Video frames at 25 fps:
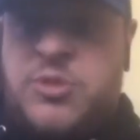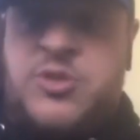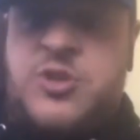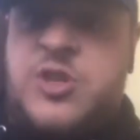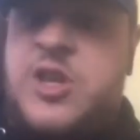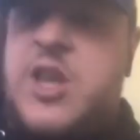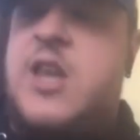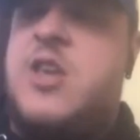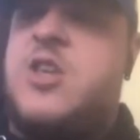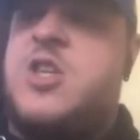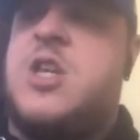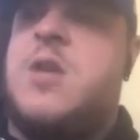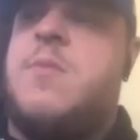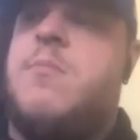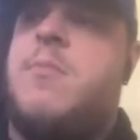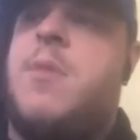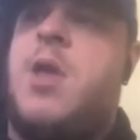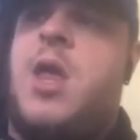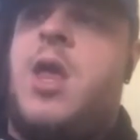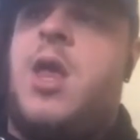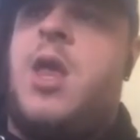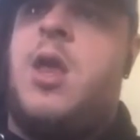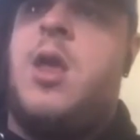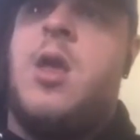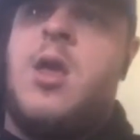teaching
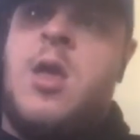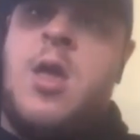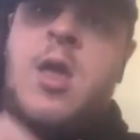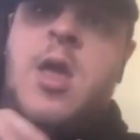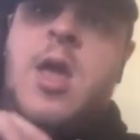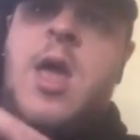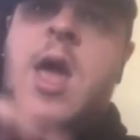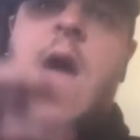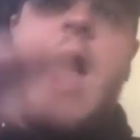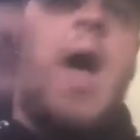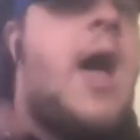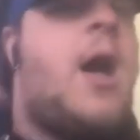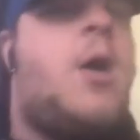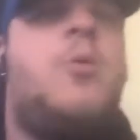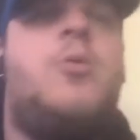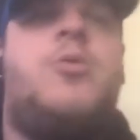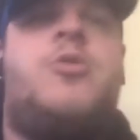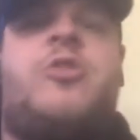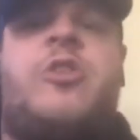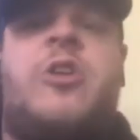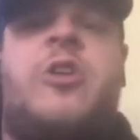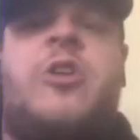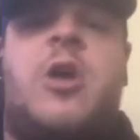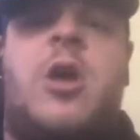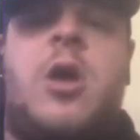me how
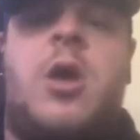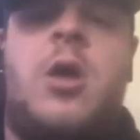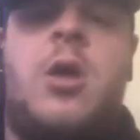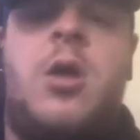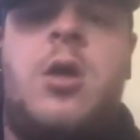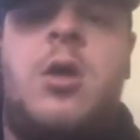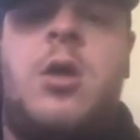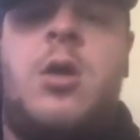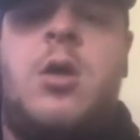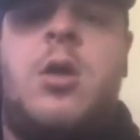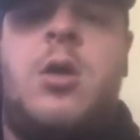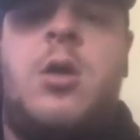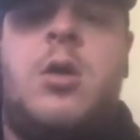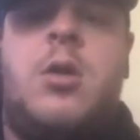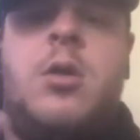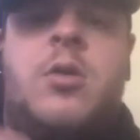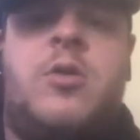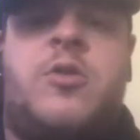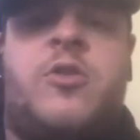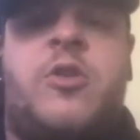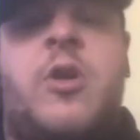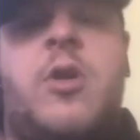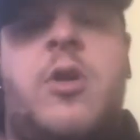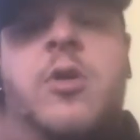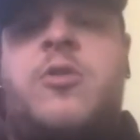to,
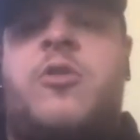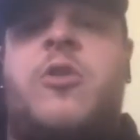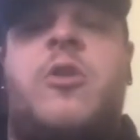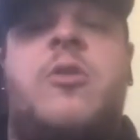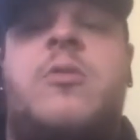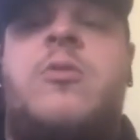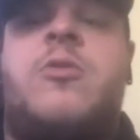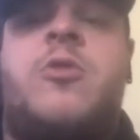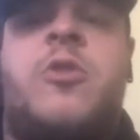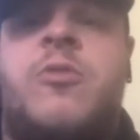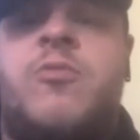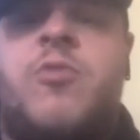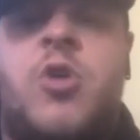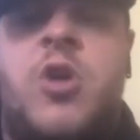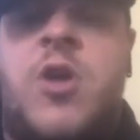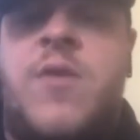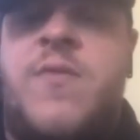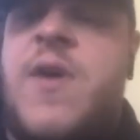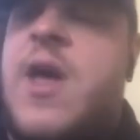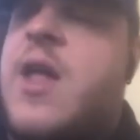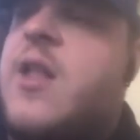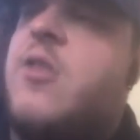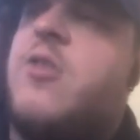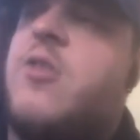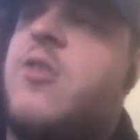to, to, to run
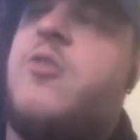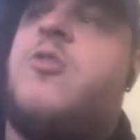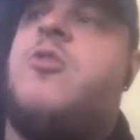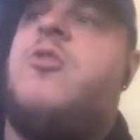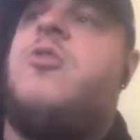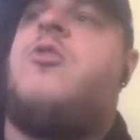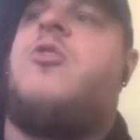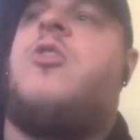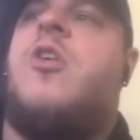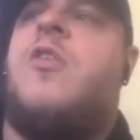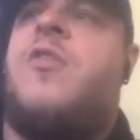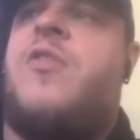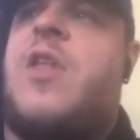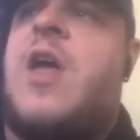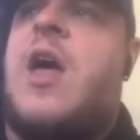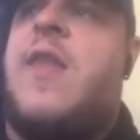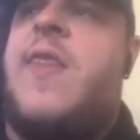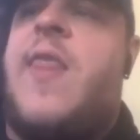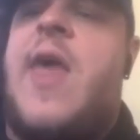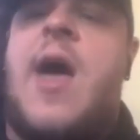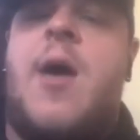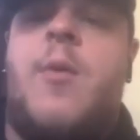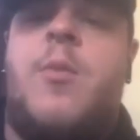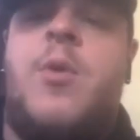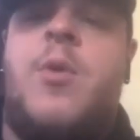events and stuff like
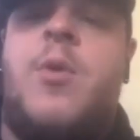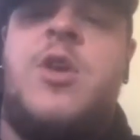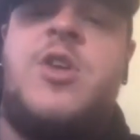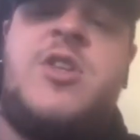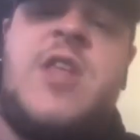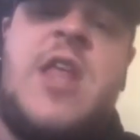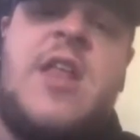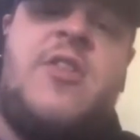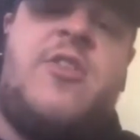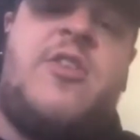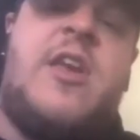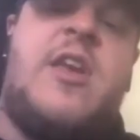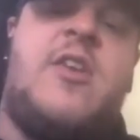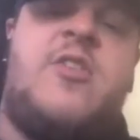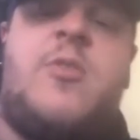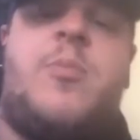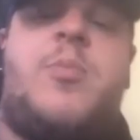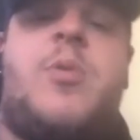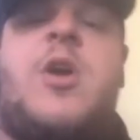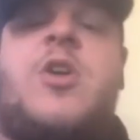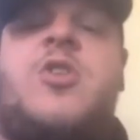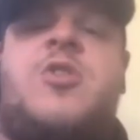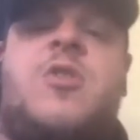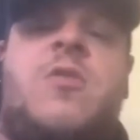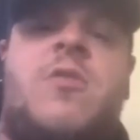that, which then takes the
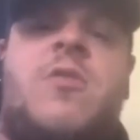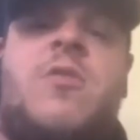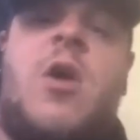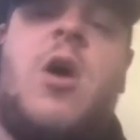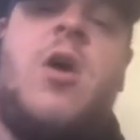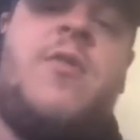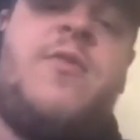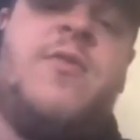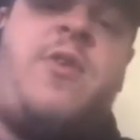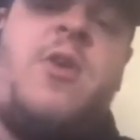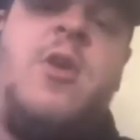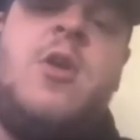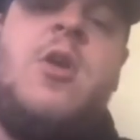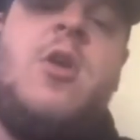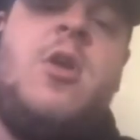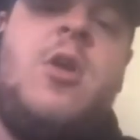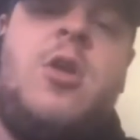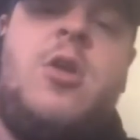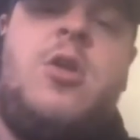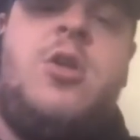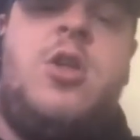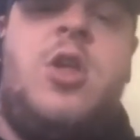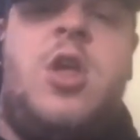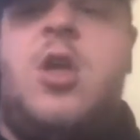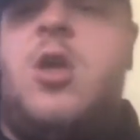pressure off
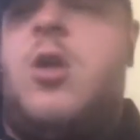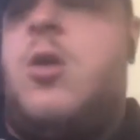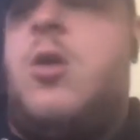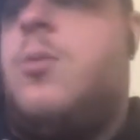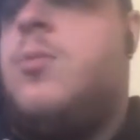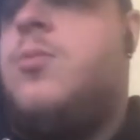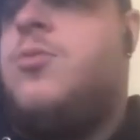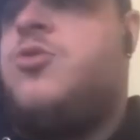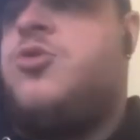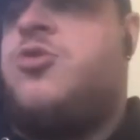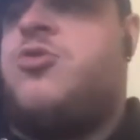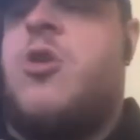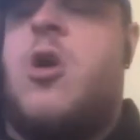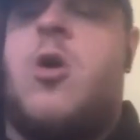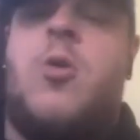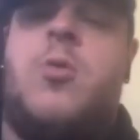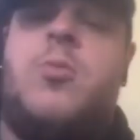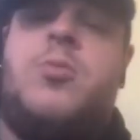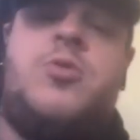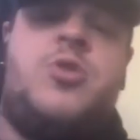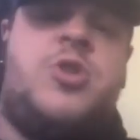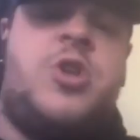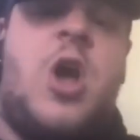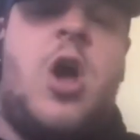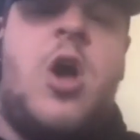you, Strove,
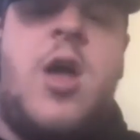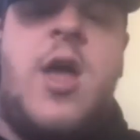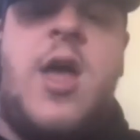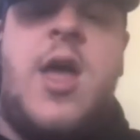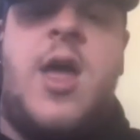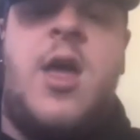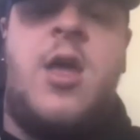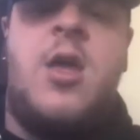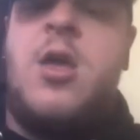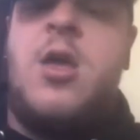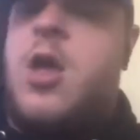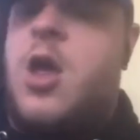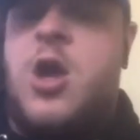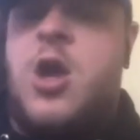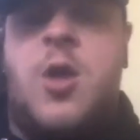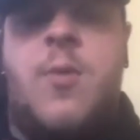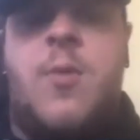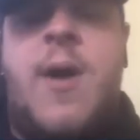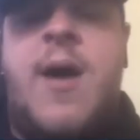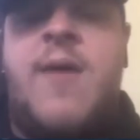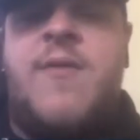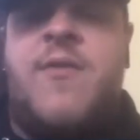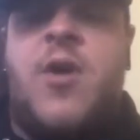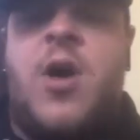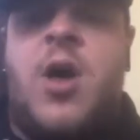Shotty, and
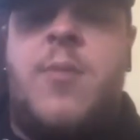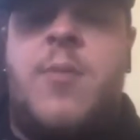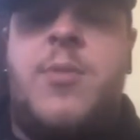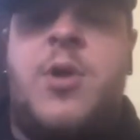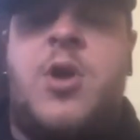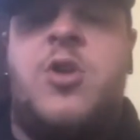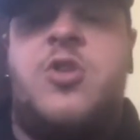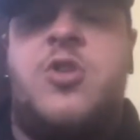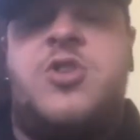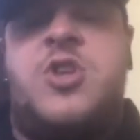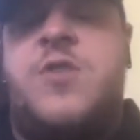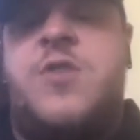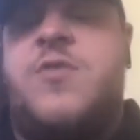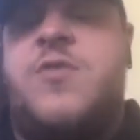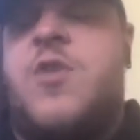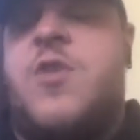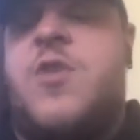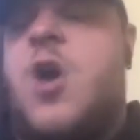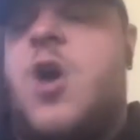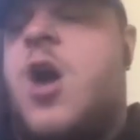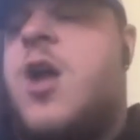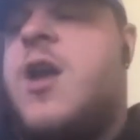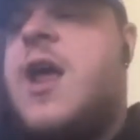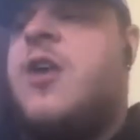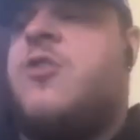whoever, because you've got an
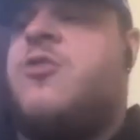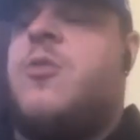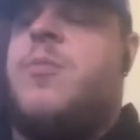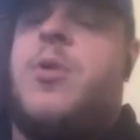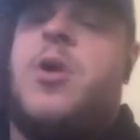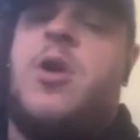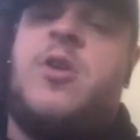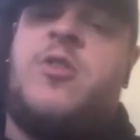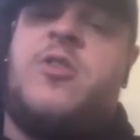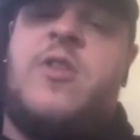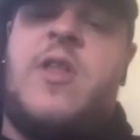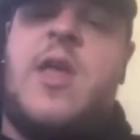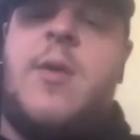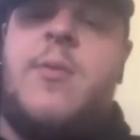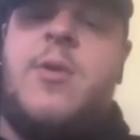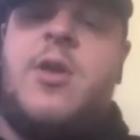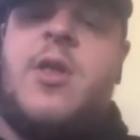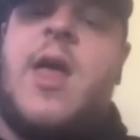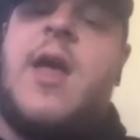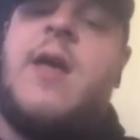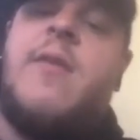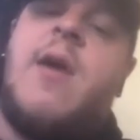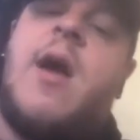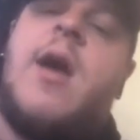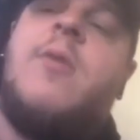extra person there who's like,
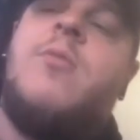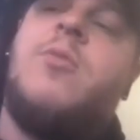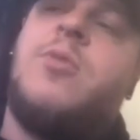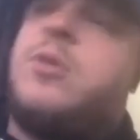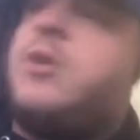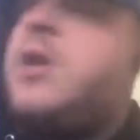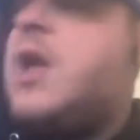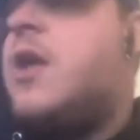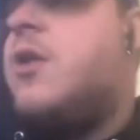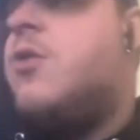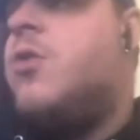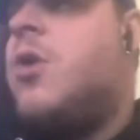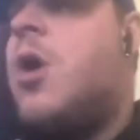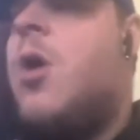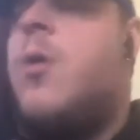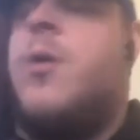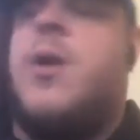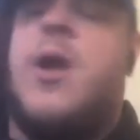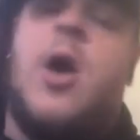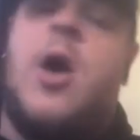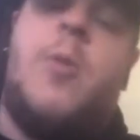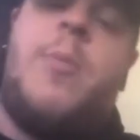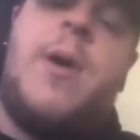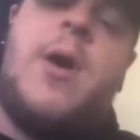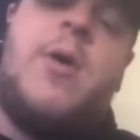like Yan will go and
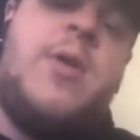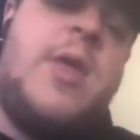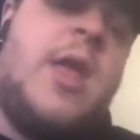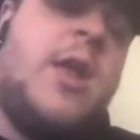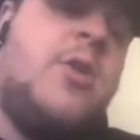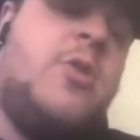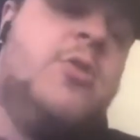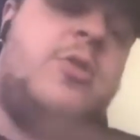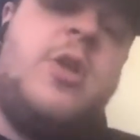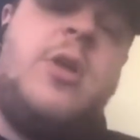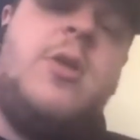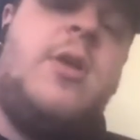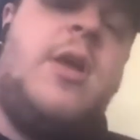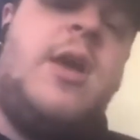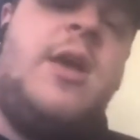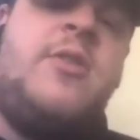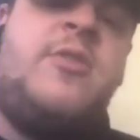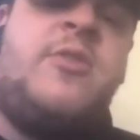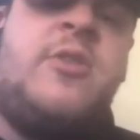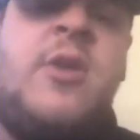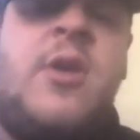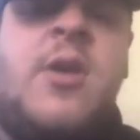help out, Yan will do this.